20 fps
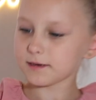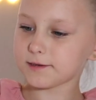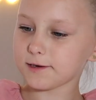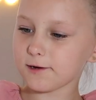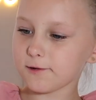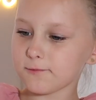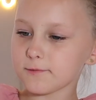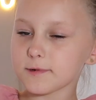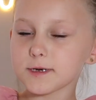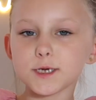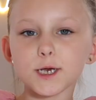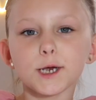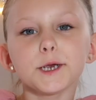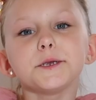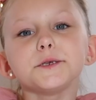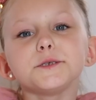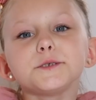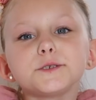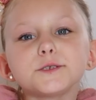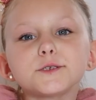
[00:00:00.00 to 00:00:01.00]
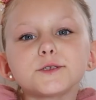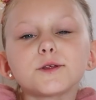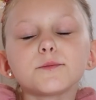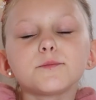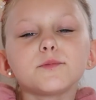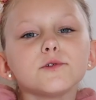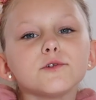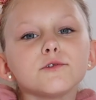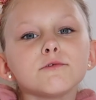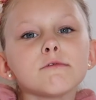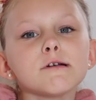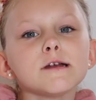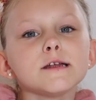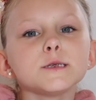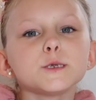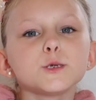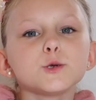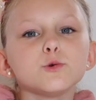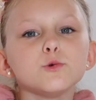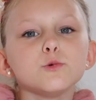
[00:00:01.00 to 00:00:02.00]
so we changed the blue
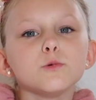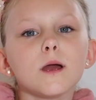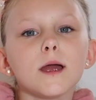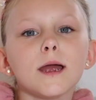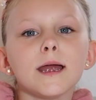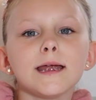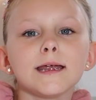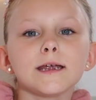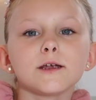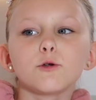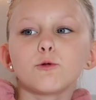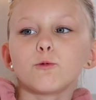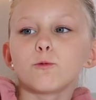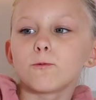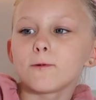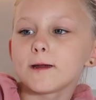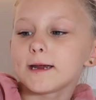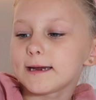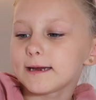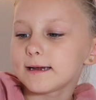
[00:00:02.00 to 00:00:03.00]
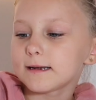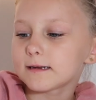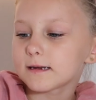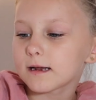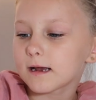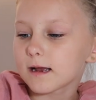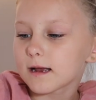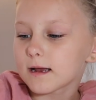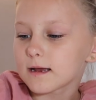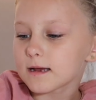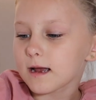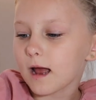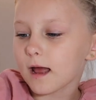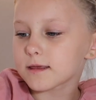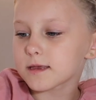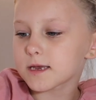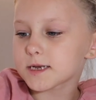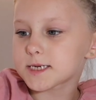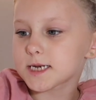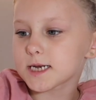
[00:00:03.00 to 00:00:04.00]
into a green,
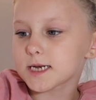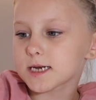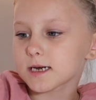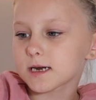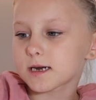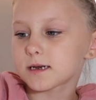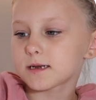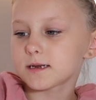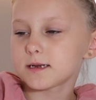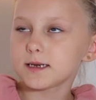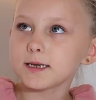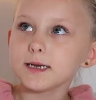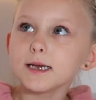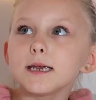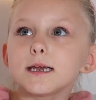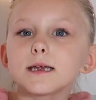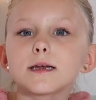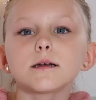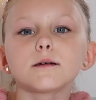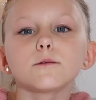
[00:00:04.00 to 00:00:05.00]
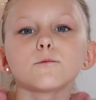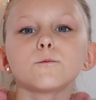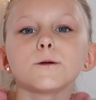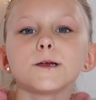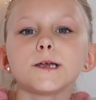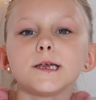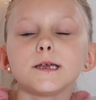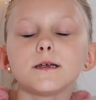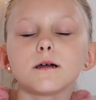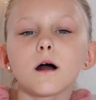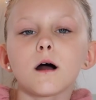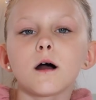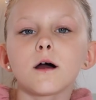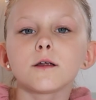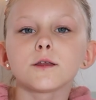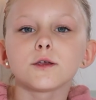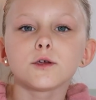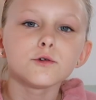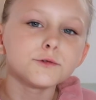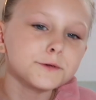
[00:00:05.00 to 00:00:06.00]
and the technique we are
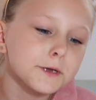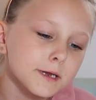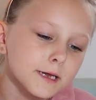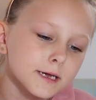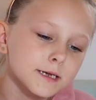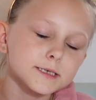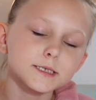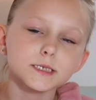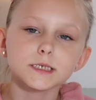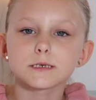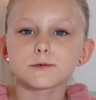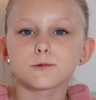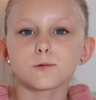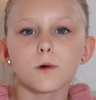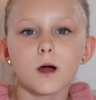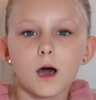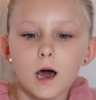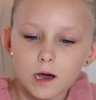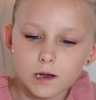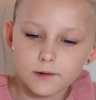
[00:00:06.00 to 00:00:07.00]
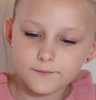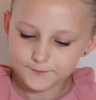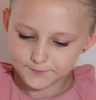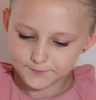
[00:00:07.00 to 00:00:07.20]
using is swirl.